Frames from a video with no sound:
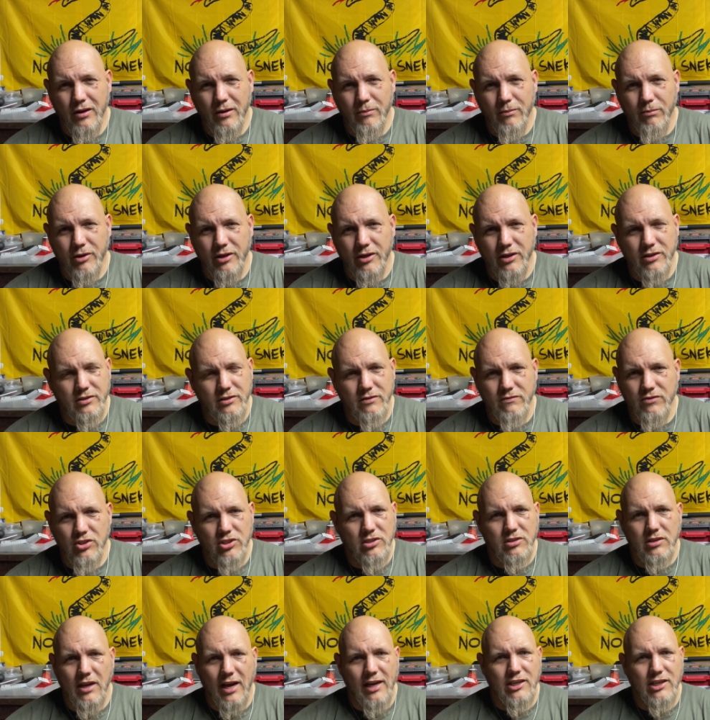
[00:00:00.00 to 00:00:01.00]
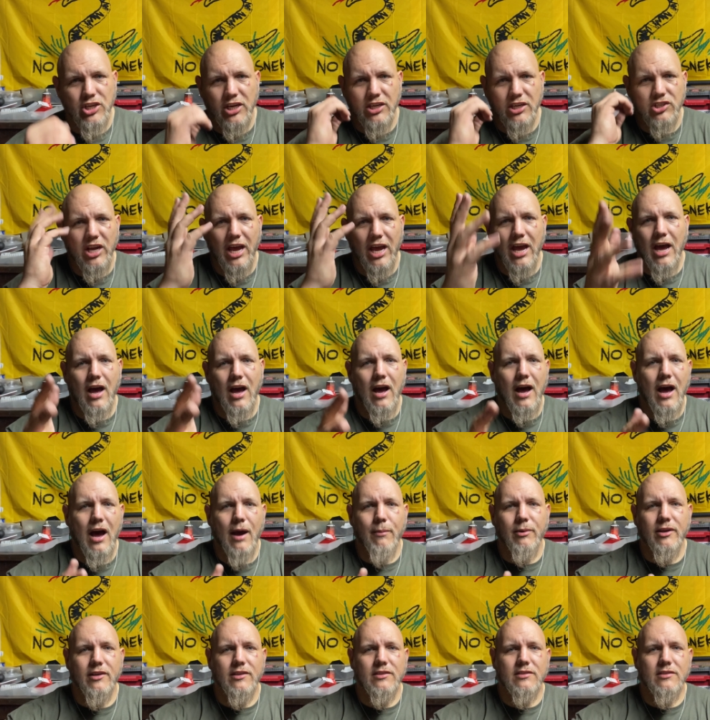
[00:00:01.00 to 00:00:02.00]
because of just, I change
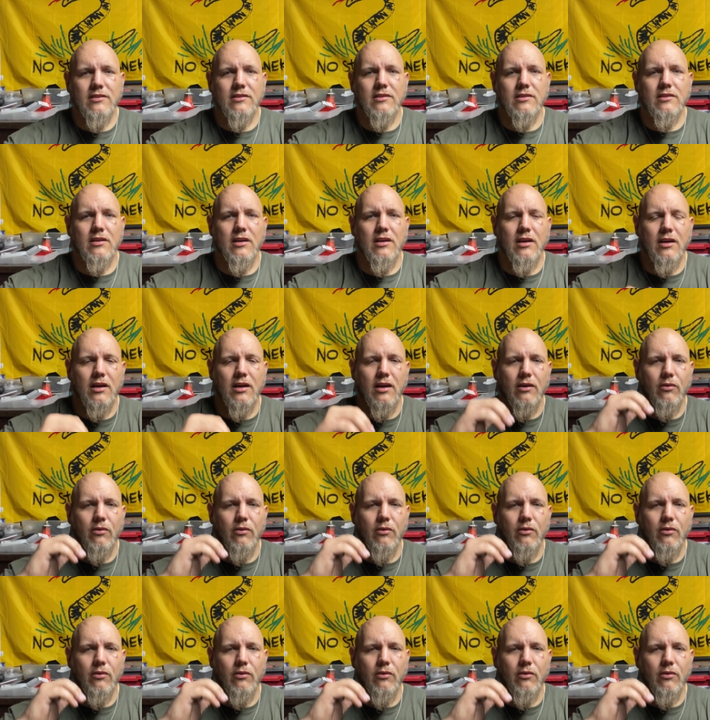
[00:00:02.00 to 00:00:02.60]
hobbies uh,